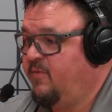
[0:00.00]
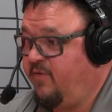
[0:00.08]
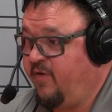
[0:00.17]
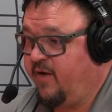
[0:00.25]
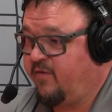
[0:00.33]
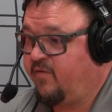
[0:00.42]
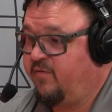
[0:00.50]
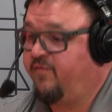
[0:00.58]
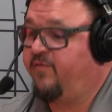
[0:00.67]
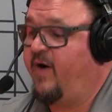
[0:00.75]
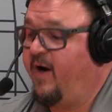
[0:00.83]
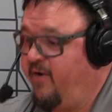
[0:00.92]
this,
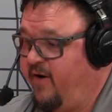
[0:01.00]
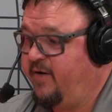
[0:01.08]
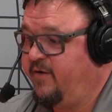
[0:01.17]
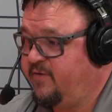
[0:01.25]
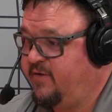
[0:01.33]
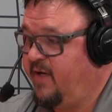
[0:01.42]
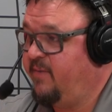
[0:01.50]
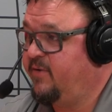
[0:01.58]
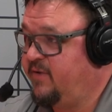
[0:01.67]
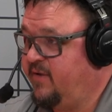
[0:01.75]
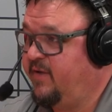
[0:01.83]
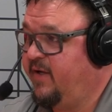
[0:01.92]
fired in your
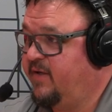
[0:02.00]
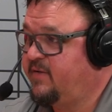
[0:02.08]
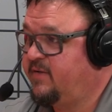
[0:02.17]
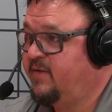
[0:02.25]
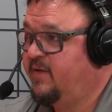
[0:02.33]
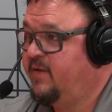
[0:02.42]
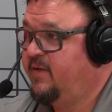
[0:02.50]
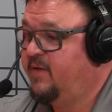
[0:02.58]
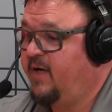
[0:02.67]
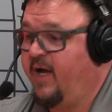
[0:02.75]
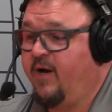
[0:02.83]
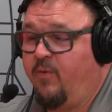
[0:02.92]
chamber to this,
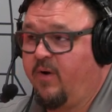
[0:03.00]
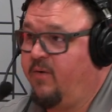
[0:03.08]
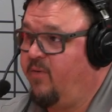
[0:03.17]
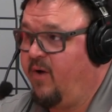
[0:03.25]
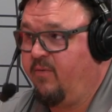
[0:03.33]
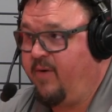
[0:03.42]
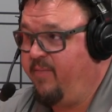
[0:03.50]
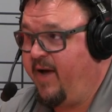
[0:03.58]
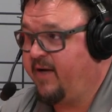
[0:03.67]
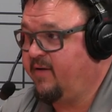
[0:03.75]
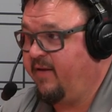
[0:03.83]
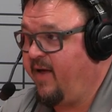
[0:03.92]
I don't want to go all the way
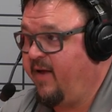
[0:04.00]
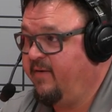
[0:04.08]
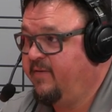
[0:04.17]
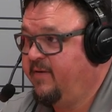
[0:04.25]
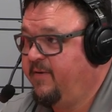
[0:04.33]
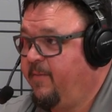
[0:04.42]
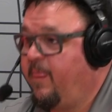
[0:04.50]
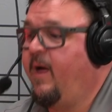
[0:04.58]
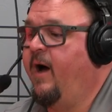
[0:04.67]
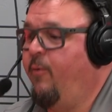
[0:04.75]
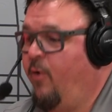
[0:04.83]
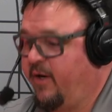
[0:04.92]
back to that. Right. You
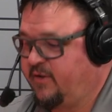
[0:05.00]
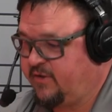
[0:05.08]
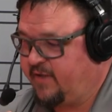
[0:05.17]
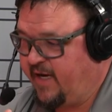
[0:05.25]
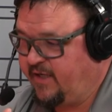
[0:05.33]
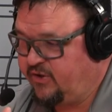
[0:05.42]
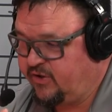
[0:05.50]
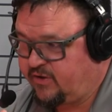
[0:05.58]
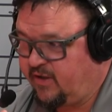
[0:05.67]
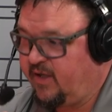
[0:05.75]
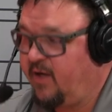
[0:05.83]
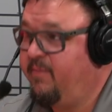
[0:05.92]
don't I want to, want to stay
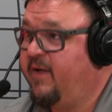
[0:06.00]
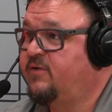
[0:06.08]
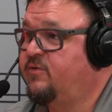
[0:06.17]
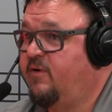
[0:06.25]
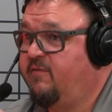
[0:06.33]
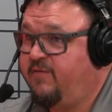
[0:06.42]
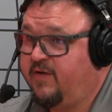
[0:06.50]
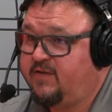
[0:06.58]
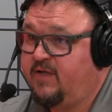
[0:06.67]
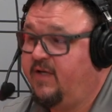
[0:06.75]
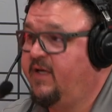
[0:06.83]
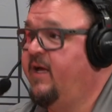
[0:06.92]
just a little bit so it
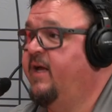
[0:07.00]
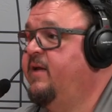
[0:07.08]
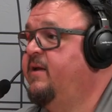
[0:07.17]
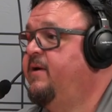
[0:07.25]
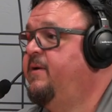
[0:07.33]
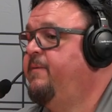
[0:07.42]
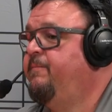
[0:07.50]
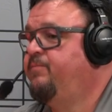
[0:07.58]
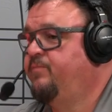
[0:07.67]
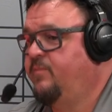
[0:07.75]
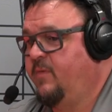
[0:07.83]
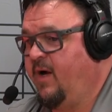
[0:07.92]
fits in again. Mm-hmm.
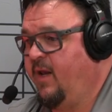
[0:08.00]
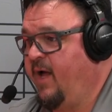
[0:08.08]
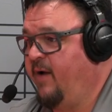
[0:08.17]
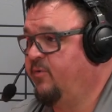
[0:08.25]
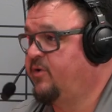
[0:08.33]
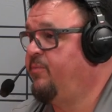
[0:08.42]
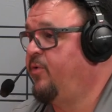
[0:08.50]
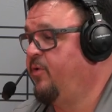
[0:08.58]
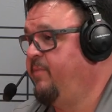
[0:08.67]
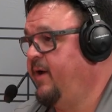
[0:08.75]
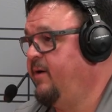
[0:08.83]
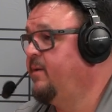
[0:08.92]
I line with the
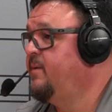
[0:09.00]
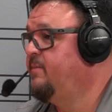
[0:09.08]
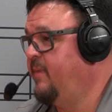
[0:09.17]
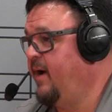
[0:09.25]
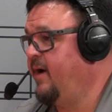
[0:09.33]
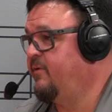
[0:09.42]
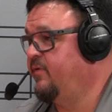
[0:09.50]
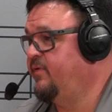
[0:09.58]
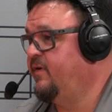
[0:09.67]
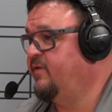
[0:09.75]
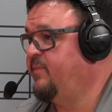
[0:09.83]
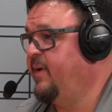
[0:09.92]
bore better. My
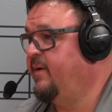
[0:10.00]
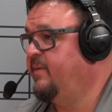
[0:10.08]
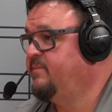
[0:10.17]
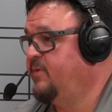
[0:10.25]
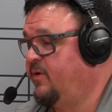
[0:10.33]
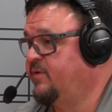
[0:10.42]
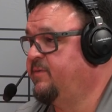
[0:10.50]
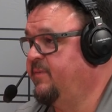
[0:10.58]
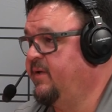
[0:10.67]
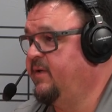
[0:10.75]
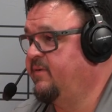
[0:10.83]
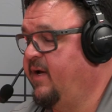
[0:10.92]
accuracy is better,
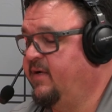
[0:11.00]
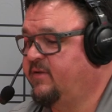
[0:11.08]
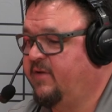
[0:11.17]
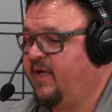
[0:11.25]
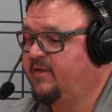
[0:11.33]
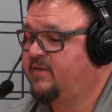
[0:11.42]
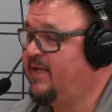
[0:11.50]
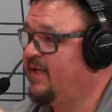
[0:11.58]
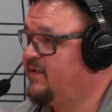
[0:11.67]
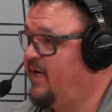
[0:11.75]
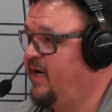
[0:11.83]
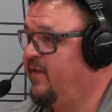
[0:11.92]
ultimately. Okay, okay, so that's
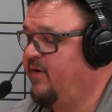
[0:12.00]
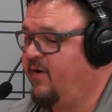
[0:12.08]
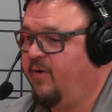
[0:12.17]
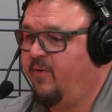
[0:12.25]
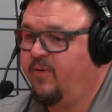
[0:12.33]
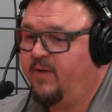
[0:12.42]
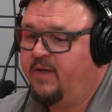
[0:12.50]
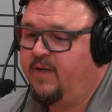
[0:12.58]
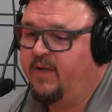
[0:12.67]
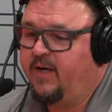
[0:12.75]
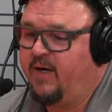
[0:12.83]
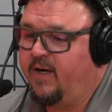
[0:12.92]
that's kind of the goal.
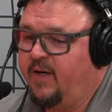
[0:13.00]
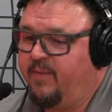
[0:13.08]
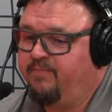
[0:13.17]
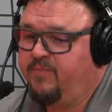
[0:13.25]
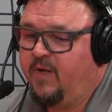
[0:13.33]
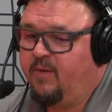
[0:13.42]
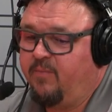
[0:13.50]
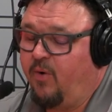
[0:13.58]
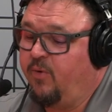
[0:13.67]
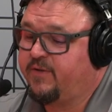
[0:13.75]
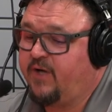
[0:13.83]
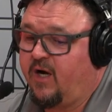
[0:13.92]
Um,
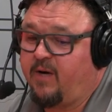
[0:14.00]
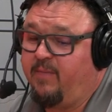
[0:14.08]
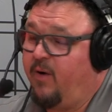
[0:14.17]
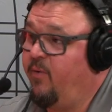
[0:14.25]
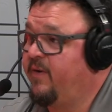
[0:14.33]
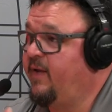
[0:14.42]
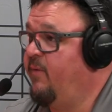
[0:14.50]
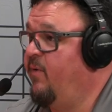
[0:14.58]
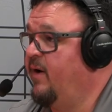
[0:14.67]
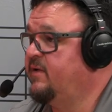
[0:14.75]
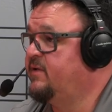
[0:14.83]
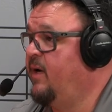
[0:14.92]
but we'll talk about what they
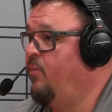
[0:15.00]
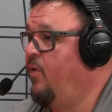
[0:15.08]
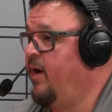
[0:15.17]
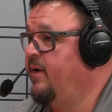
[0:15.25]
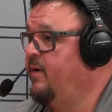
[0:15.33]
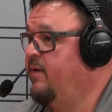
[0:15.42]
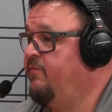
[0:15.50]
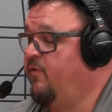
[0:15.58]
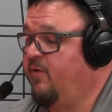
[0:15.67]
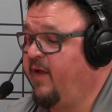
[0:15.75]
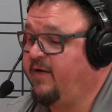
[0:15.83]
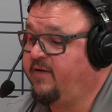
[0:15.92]
want. Some want a
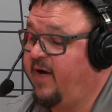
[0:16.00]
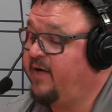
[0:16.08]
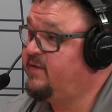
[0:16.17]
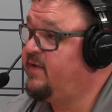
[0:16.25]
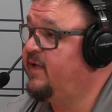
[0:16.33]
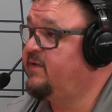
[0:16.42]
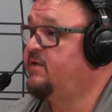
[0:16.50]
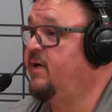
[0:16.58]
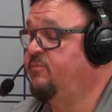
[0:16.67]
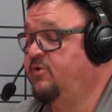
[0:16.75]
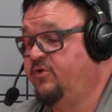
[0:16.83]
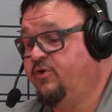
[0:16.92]
full-length die set.
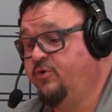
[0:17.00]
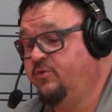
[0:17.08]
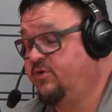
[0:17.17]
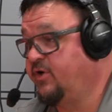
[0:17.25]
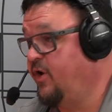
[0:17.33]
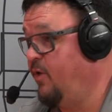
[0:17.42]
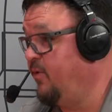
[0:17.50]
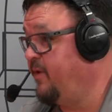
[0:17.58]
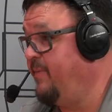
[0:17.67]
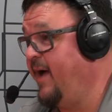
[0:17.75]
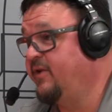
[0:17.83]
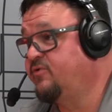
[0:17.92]
Some choose to go with
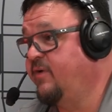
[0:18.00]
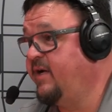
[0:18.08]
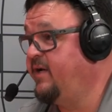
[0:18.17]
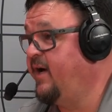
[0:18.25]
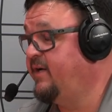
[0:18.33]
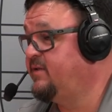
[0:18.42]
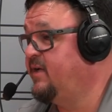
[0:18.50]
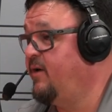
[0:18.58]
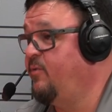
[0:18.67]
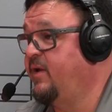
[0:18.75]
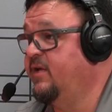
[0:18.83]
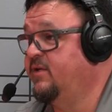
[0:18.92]
a match-grade die
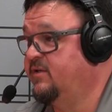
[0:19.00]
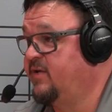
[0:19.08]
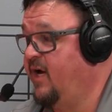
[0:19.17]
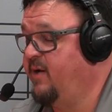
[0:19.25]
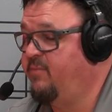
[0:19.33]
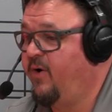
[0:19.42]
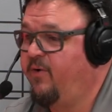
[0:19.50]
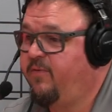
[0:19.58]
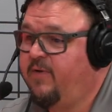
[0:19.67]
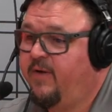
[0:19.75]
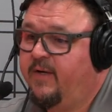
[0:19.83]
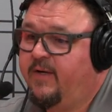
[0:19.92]
set. We can design
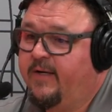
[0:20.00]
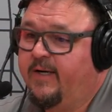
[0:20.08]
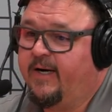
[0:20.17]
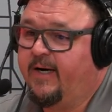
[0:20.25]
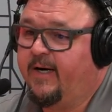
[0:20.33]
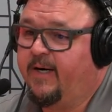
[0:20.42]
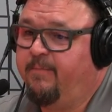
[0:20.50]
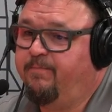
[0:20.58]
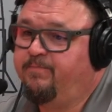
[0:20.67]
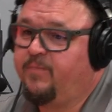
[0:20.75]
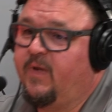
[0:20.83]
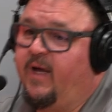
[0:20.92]
both. Um,
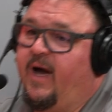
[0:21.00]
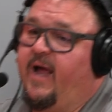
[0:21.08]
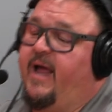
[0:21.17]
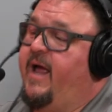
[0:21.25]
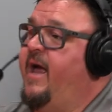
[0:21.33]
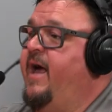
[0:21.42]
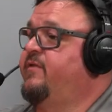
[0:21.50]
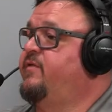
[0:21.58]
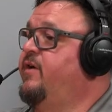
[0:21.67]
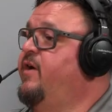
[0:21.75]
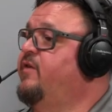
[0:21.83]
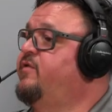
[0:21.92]
I ask
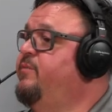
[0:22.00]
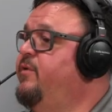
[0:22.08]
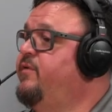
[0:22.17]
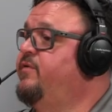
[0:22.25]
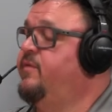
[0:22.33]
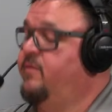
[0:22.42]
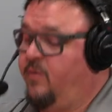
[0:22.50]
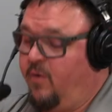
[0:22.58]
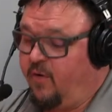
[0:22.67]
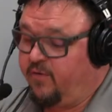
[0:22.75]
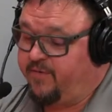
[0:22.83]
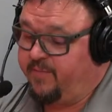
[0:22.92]
the customers
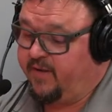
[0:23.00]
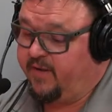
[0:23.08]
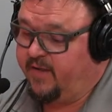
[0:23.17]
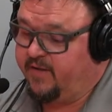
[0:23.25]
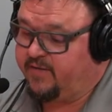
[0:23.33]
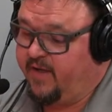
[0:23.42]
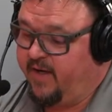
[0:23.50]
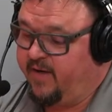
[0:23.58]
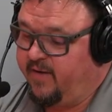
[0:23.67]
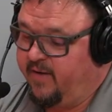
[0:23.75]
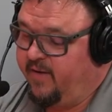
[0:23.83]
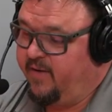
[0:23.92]
ultimately to send,